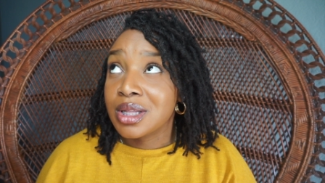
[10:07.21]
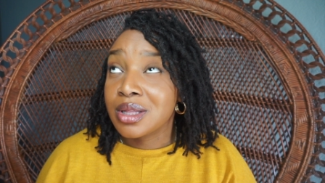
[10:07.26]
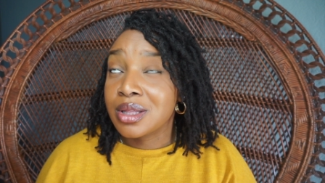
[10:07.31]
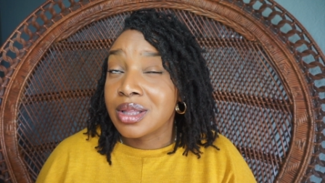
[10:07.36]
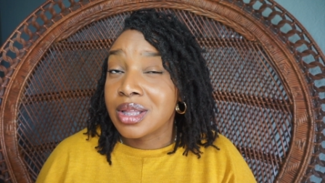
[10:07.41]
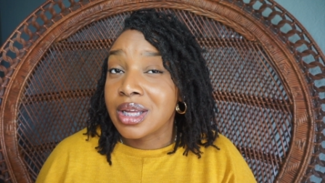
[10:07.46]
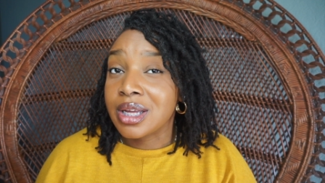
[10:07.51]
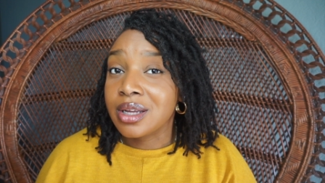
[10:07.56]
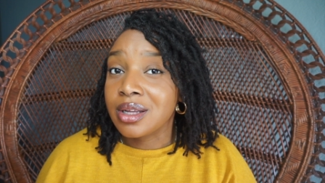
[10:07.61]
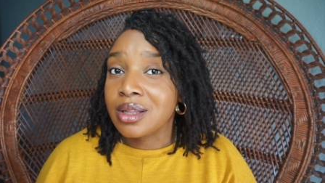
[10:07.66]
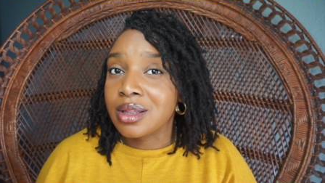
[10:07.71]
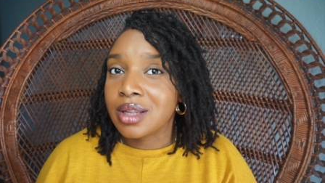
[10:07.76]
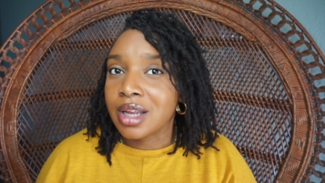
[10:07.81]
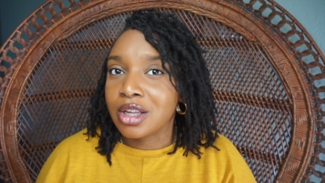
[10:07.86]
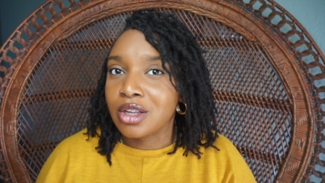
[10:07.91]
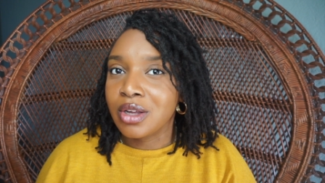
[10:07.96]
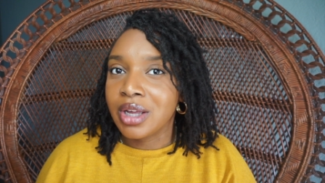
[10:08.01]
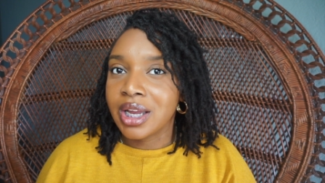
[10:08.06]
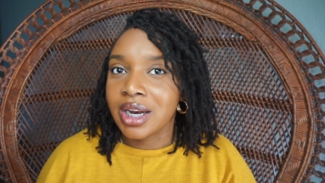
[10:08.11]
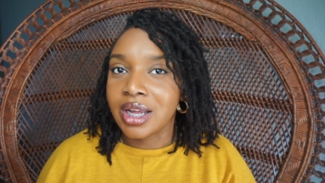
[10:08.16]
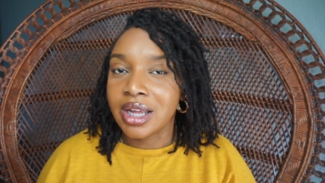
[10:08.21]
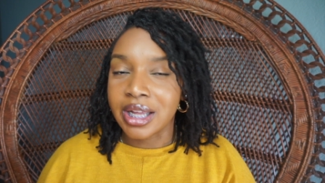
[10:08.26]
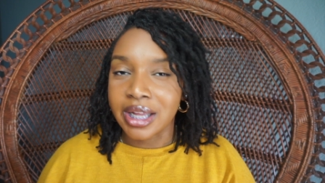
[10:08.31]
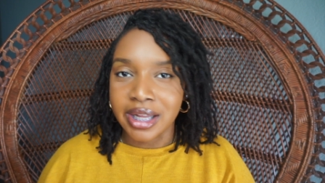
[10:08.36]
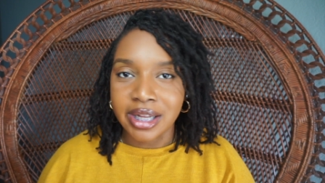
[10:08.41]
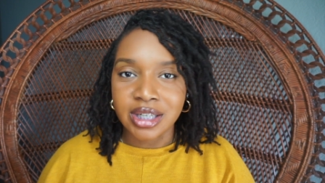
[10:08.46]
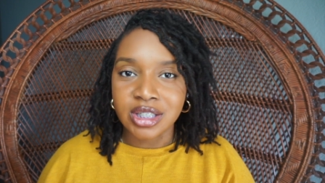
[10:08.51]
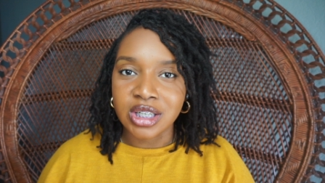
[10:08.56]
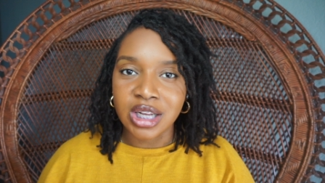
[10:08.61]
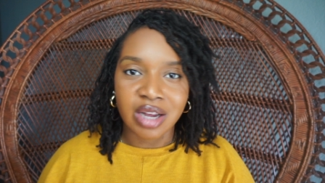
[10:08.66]
6. Like you get an
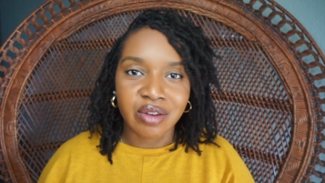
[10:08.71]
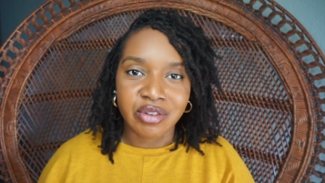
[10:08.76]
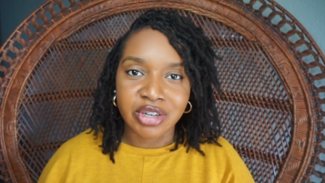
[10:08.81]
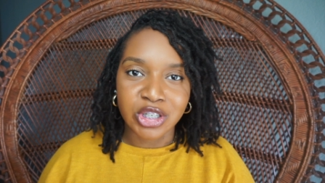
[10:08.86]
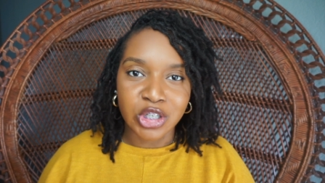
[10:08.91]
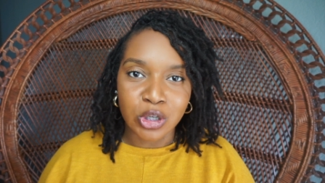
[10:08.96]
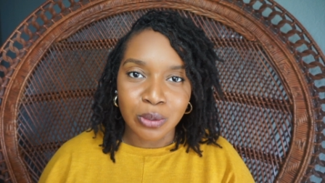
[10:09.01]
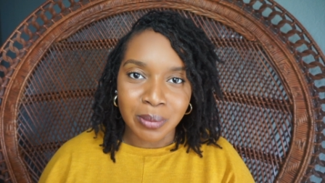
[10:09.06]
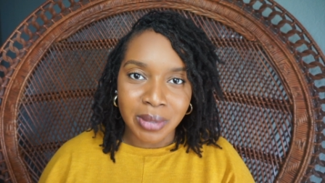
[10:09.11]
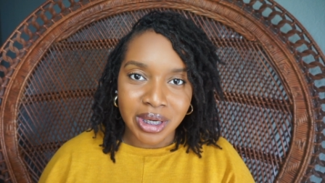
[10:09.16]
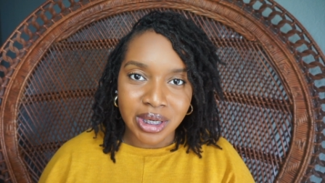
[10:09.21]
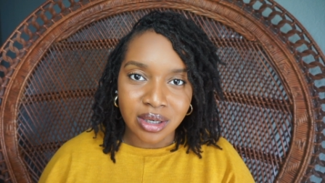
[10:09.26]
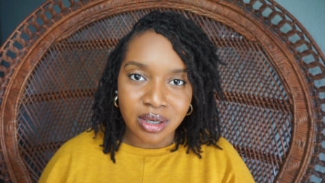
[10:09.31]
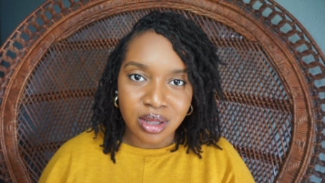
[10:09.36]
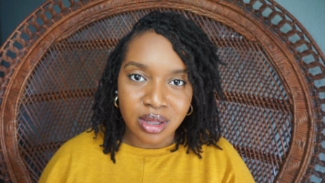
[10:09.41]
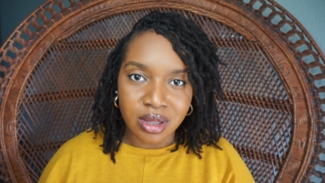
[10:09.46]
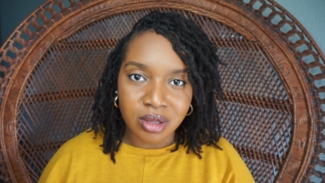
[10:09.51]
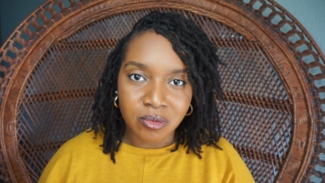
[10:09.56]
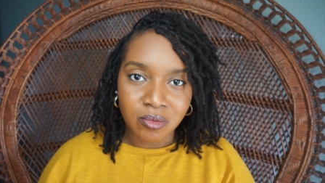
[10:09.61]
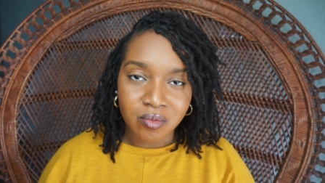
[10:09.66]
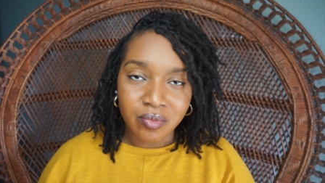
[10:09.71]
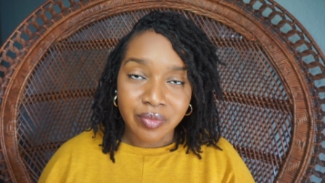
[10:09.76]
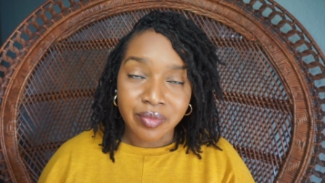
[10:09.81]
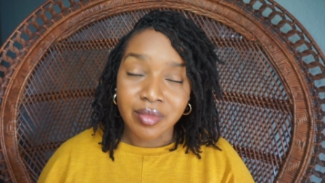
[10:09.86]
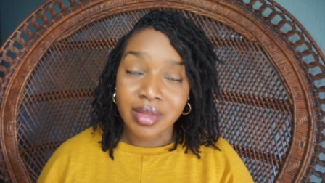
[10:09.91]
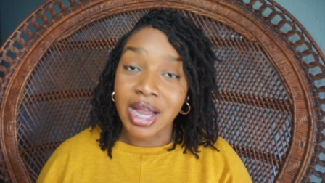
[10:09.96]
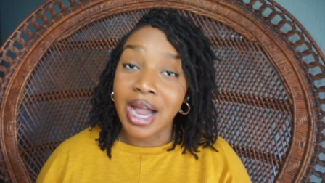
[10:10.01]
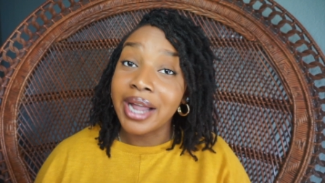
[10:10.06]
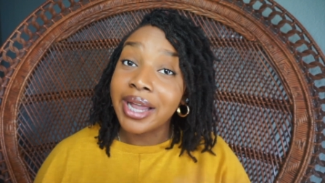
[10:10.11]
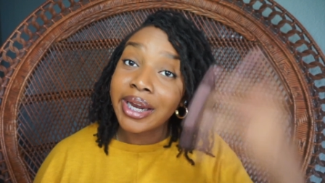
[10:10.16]
inch every 2 months.
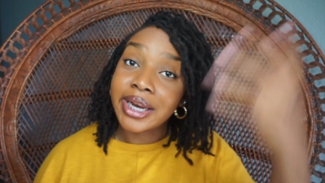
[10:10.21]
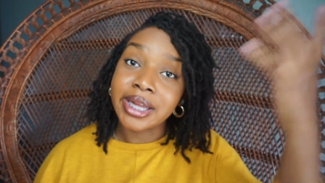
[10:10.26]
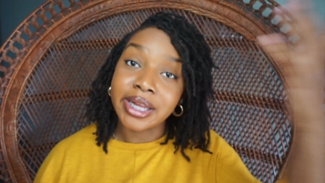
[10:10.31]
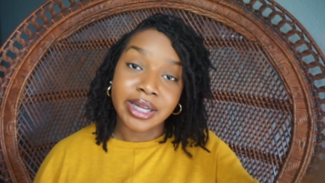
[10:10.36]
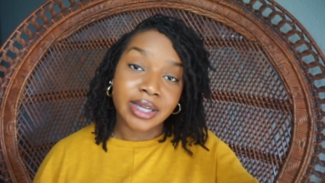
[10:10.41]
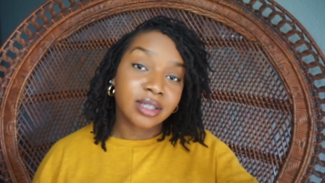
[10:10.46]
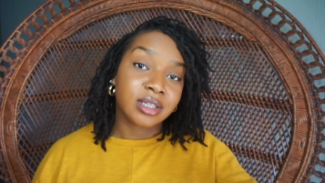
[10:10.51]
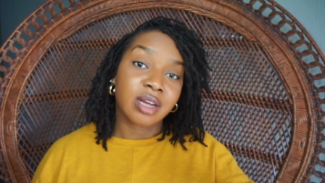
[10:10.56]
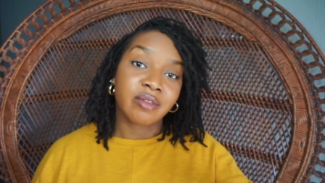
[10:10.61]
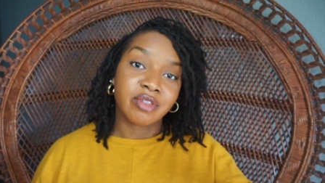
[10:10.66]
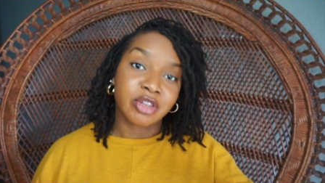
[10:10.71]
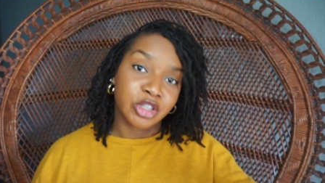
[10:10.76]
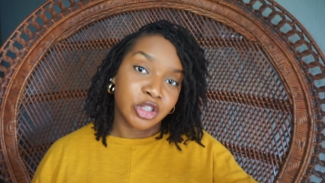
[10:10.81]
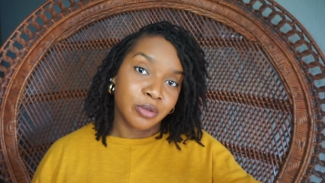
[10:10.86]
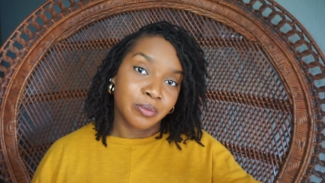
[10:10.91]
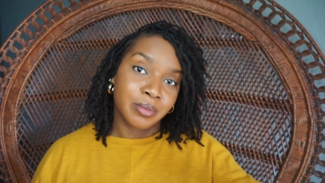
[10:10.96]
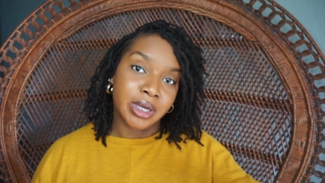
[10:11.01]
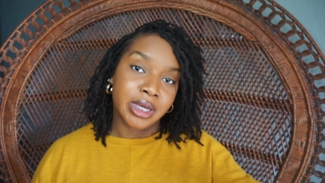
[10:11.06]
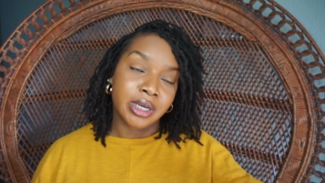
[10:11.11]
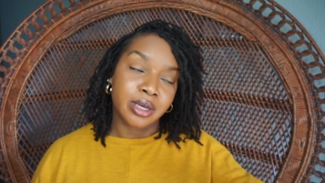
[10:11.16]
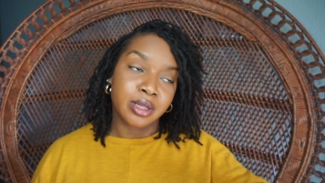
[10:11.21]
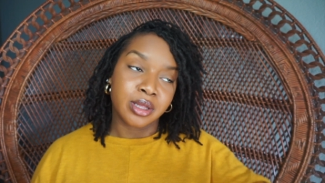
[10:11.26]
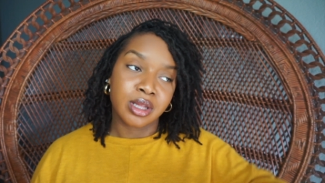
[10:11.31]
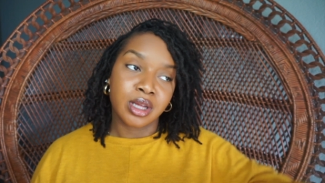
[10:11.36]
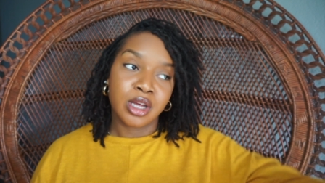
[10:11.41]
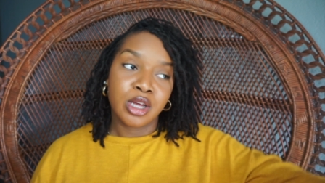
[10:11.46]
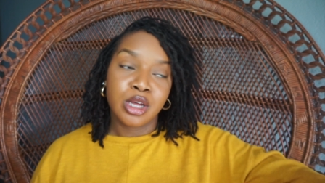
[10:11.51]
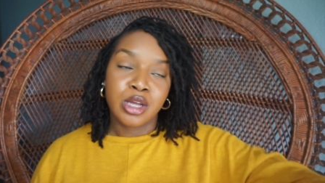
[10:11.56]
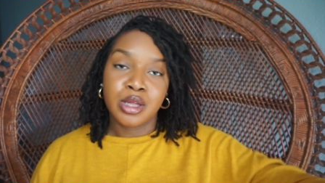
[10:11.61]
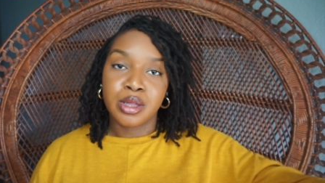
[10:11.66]
I get an inch every 2 months.
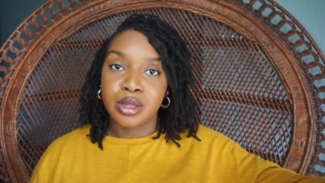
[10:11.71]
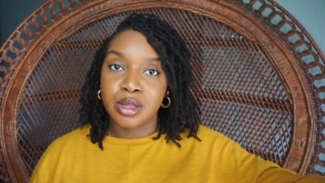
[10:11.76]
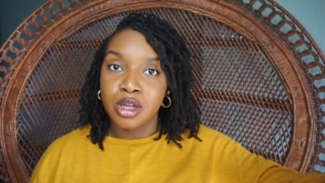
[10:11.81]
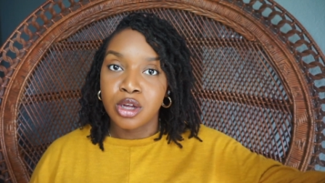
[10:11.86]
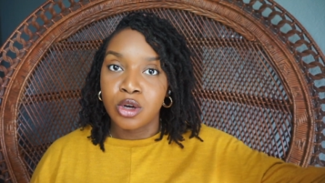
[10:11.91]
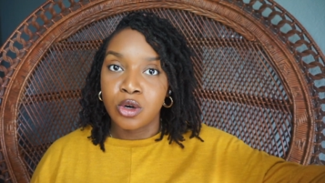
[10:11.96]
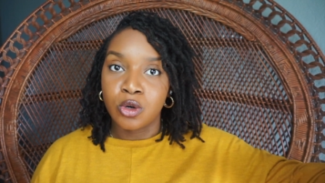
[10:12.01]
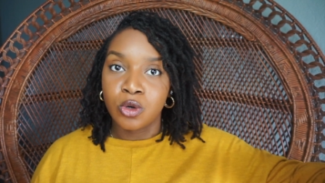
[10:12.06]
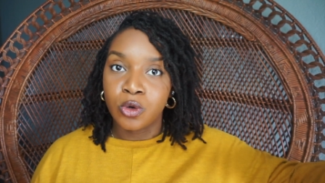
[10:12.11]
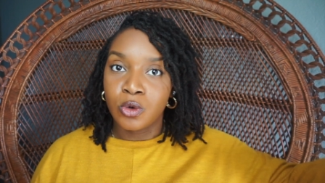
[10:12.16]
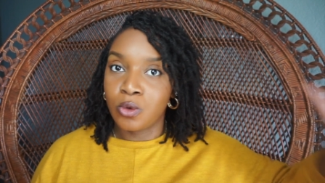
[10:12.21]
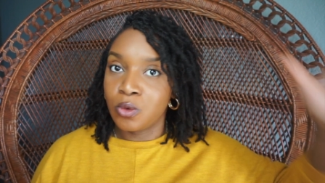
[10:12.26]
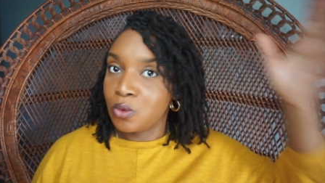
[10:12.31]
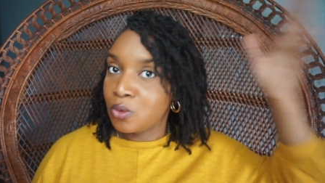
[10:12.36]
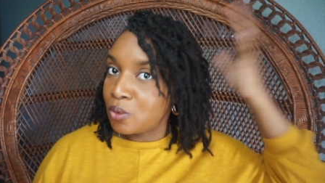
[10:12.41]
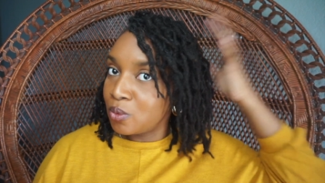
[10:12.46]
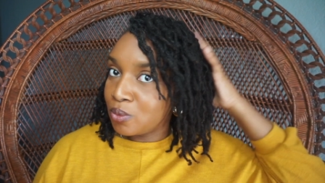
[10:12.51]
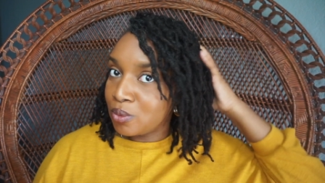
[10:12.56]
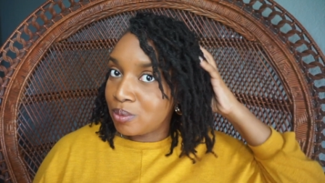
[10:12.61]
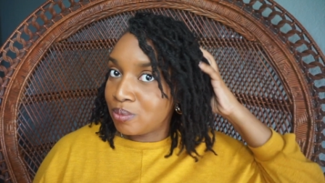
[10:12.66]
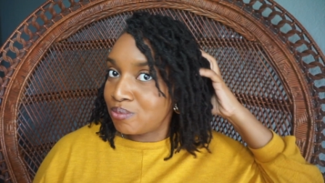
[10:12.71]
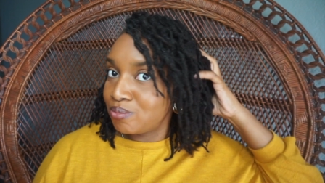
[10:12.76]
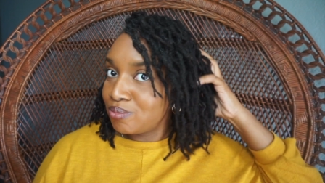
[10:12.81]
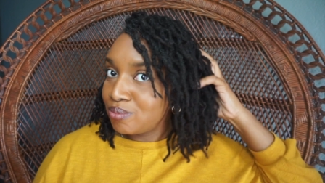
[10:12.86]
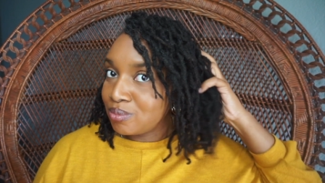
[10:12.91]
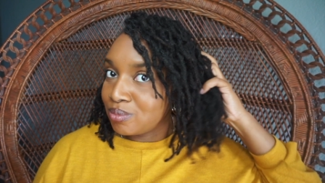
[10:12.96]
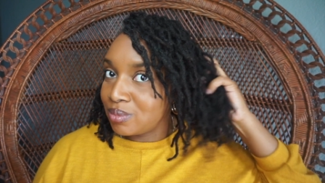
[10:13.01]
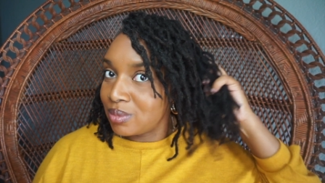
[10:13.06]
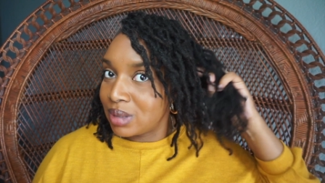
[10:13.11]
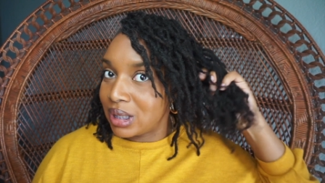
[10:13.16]
So
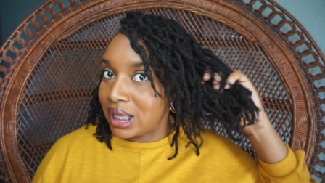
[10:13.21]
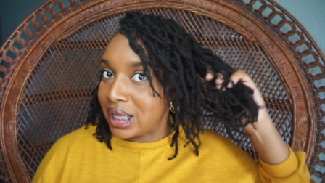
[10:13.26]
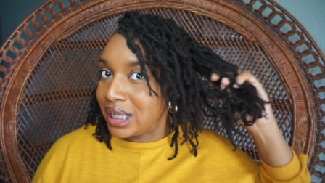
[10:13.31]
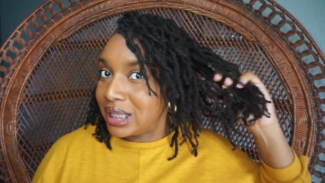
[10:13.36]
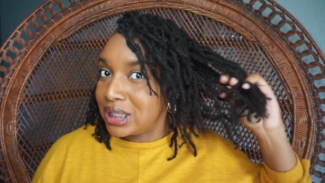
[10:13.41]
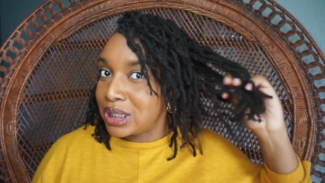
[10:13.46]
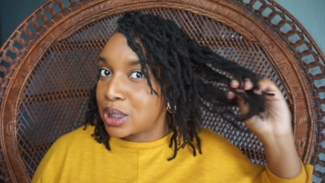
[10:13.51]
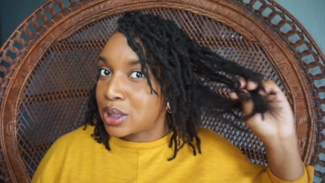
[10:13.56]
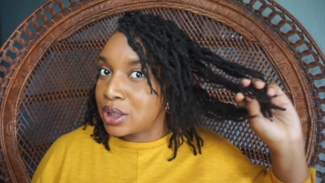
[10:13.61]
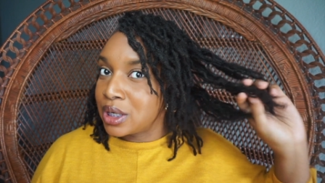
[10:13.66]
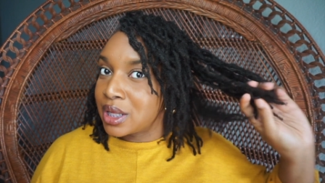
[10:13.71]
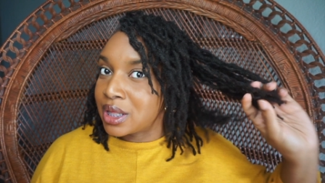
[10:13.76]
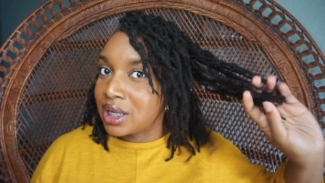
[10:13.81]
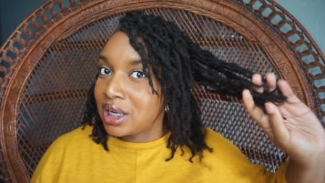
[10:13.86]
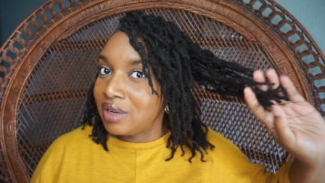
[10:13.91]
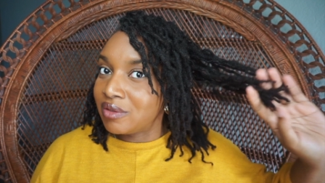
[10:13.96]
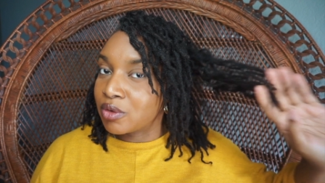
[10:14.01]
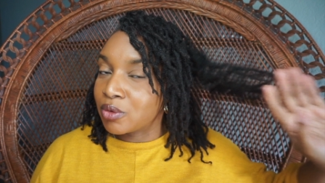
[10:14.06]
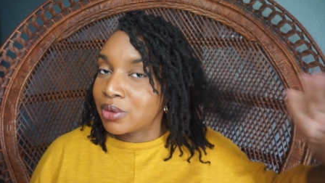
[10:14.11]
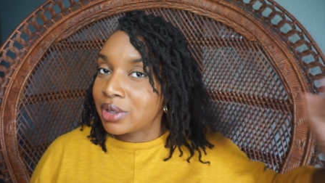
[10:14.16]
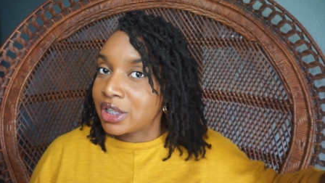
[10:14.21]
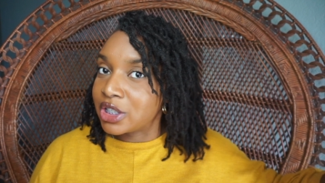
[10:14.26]
it just doesn't even really